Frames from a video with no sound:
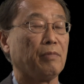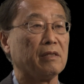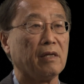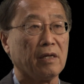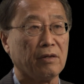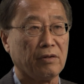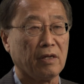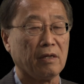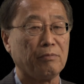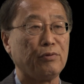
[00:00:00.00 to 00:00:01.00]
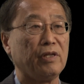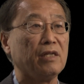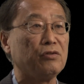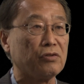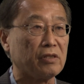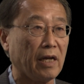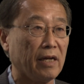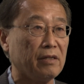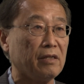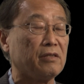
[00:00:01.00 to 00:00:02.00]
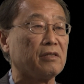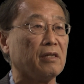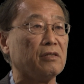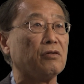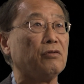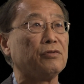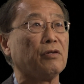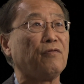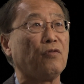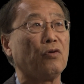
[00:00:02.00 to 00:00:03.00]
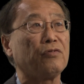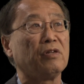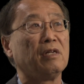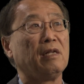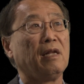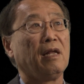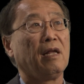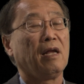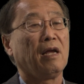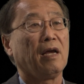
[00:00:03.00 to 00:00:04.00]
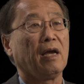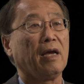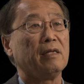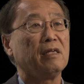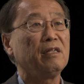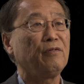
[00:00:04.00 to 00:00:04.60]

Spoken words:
their prudential standards and so on and so forth. And in